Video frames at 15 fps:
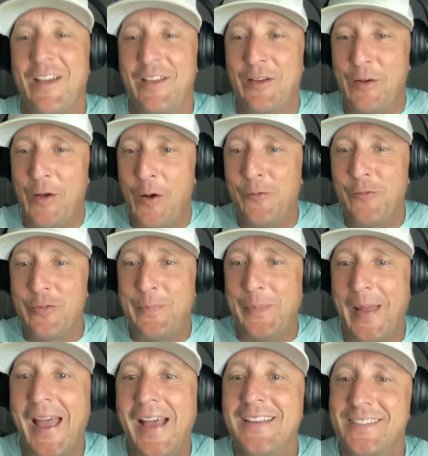over the
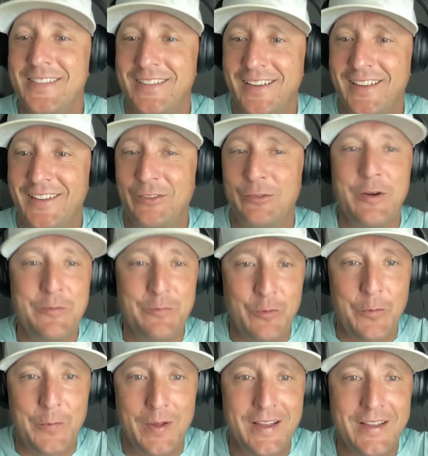past 3 or
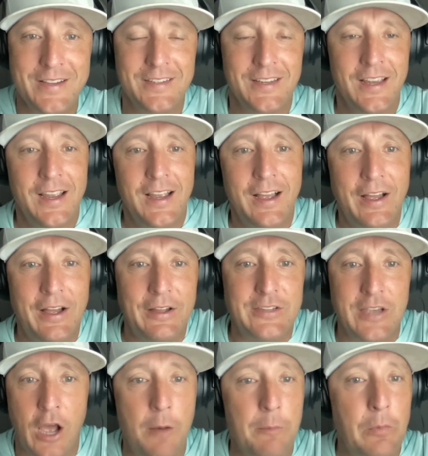4 months,
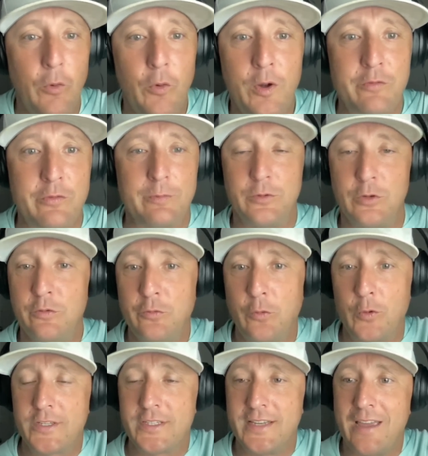Tom Loy from
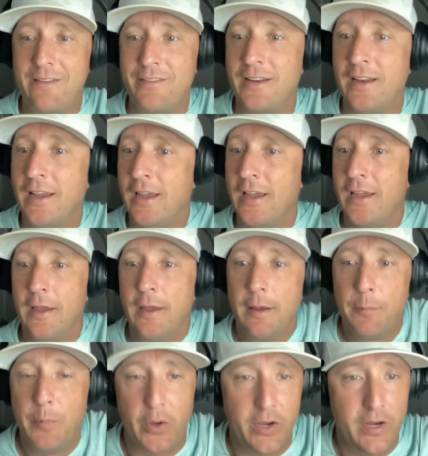247,
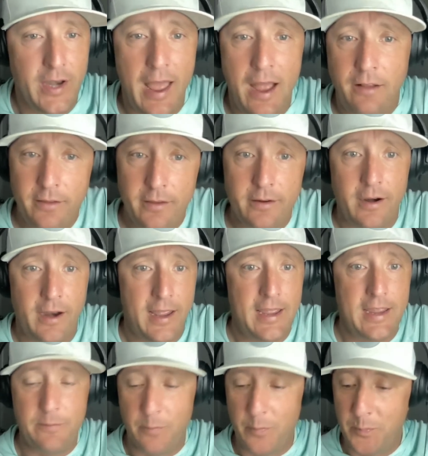put it out there.
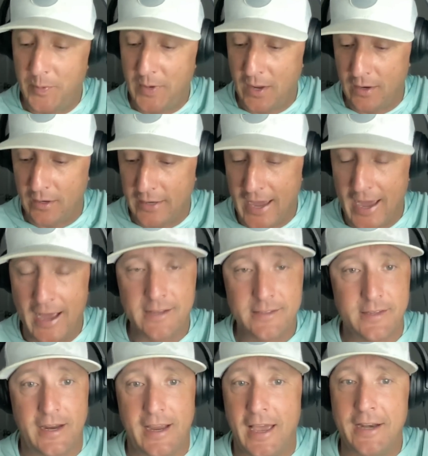Hey,
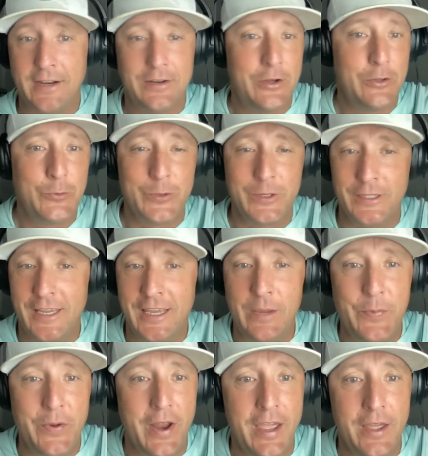guys, I got another one.
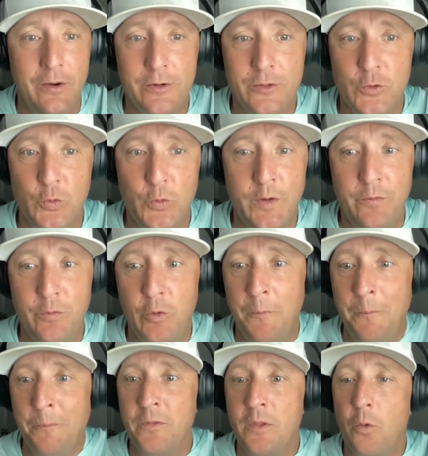Keep your head on a
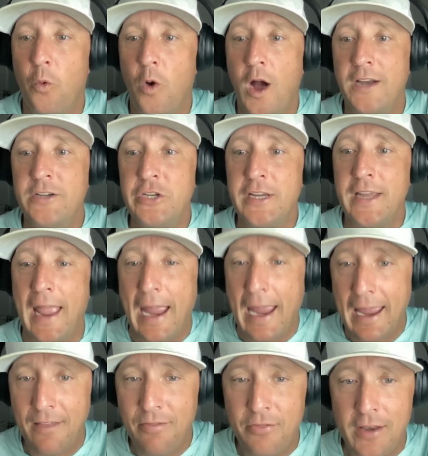swivel watching
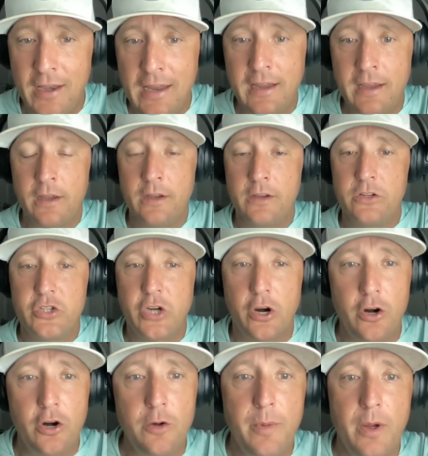Anthony
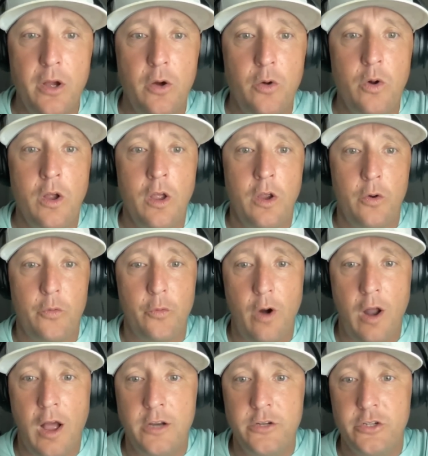Turbo
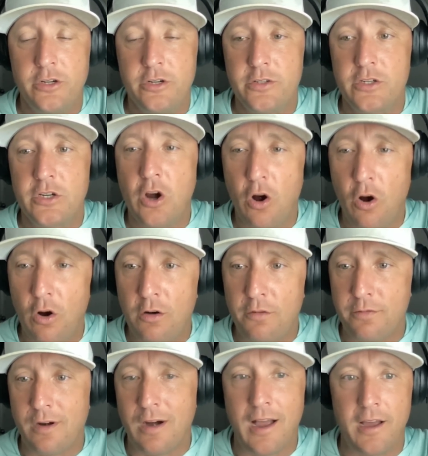Rogers,
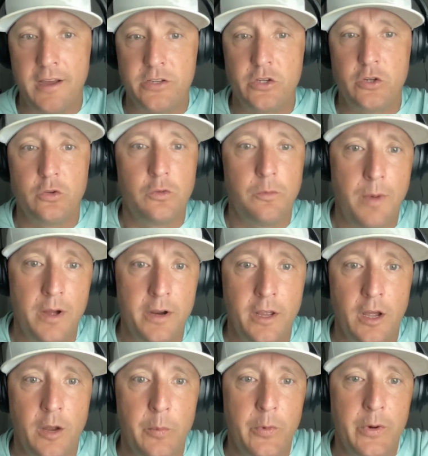Carver High School,
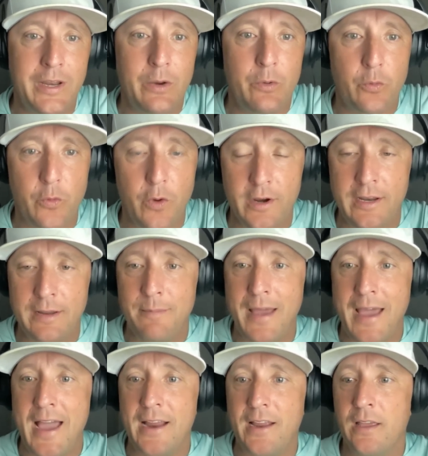Montgomery running
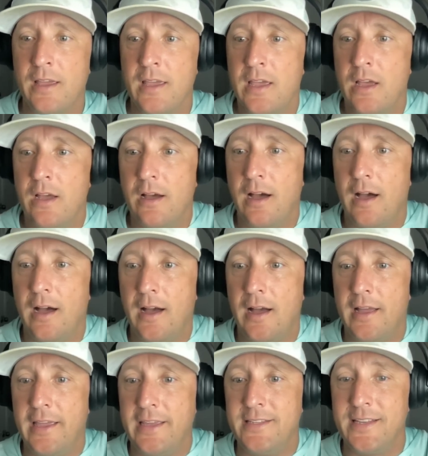back.
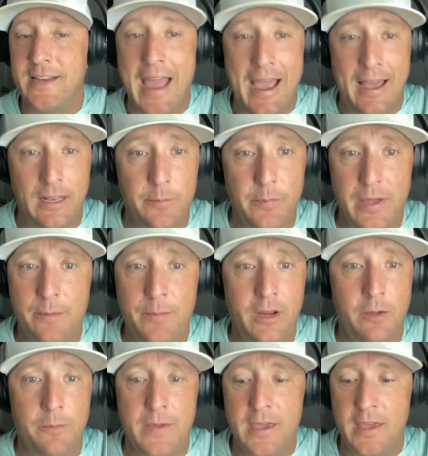He's an Alabama
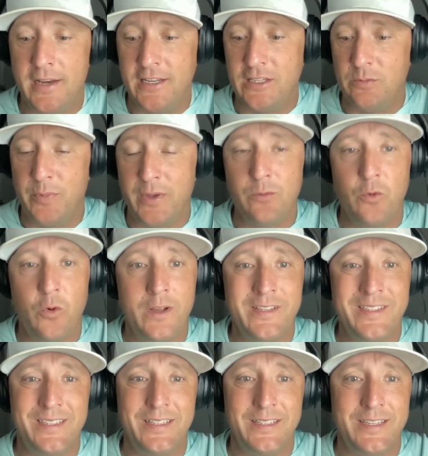commit. He's been
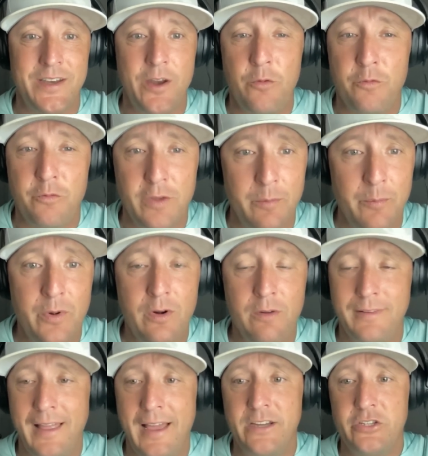one since November
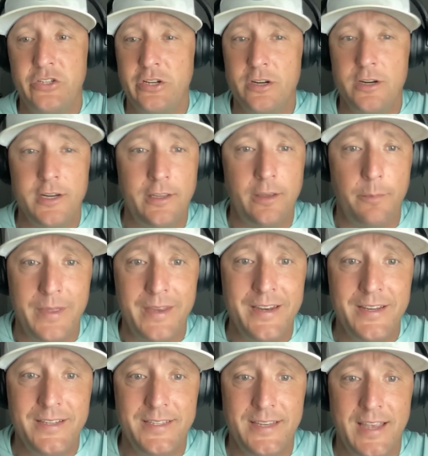of last year. He
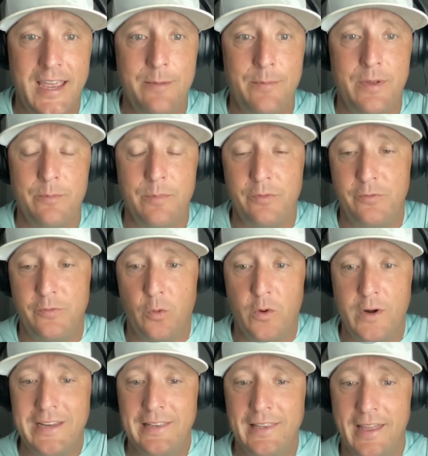committed to Saban
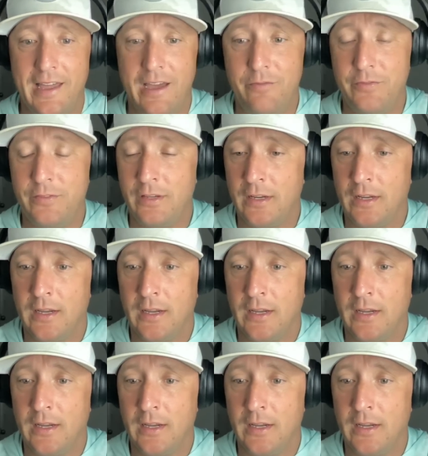before he left.